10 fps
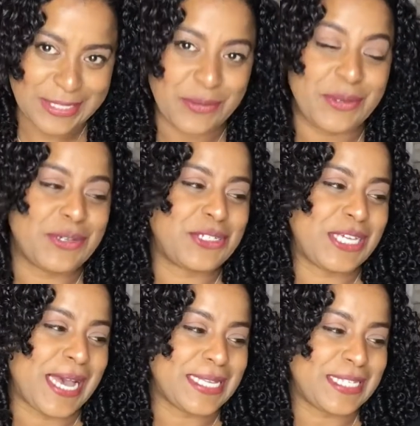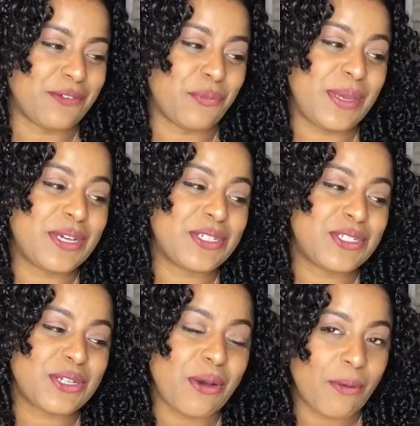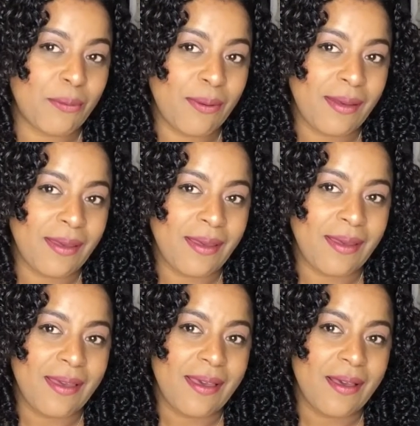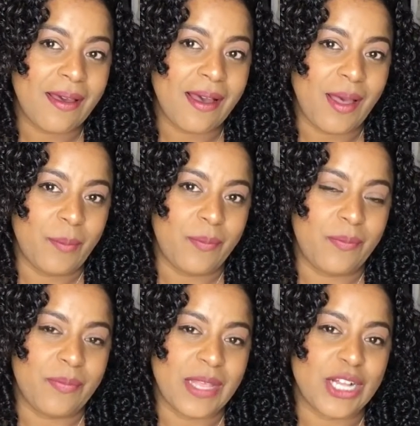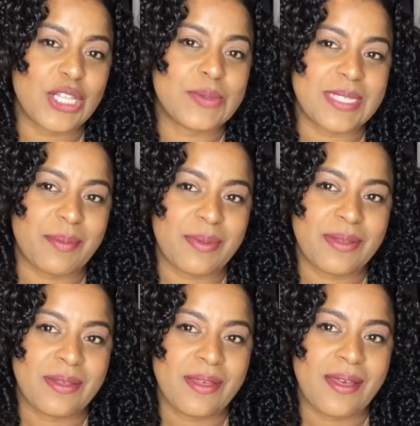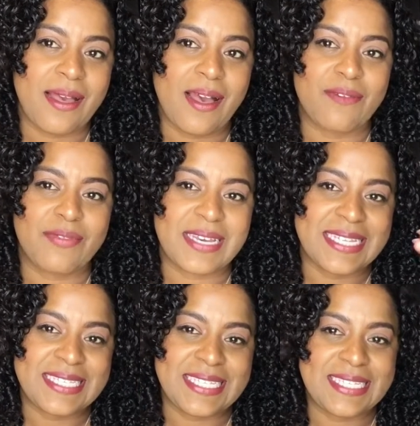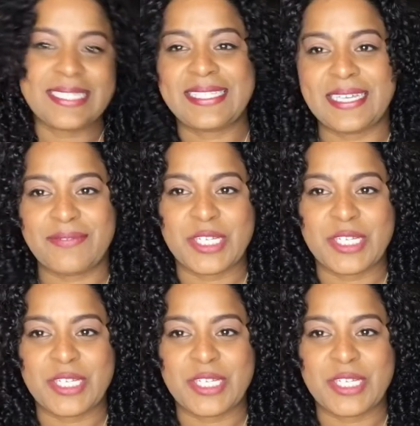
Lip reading: So she asked if we could show a close-up of the consistency of